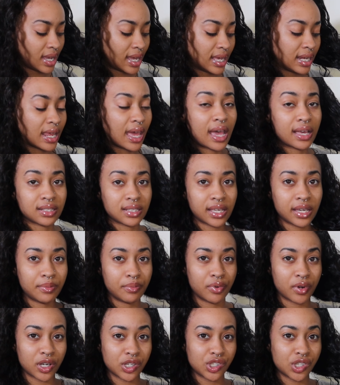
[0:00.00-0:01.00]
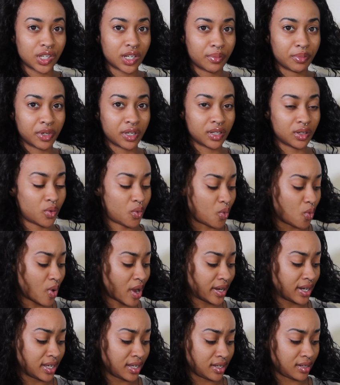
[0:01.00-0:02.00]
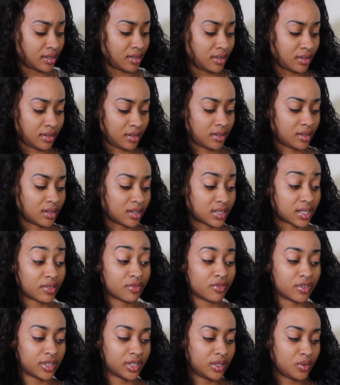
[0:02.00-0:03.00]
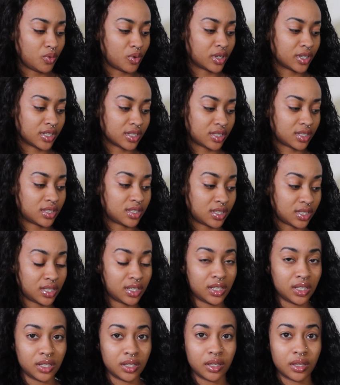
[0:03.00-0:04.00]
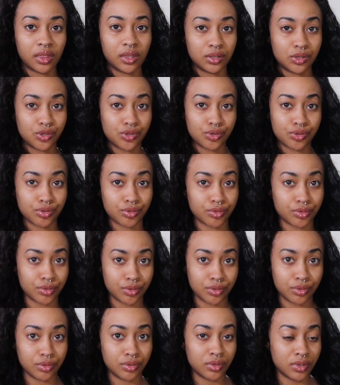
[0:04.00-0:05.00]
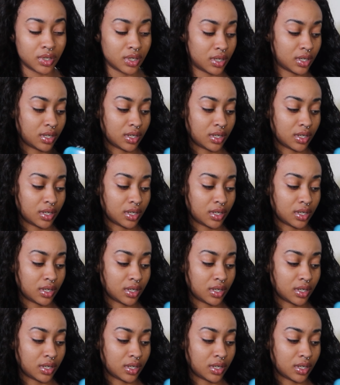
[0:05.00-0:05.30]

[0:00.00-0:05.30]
and as I brush it, I'm gonna wet it because I really want to see the true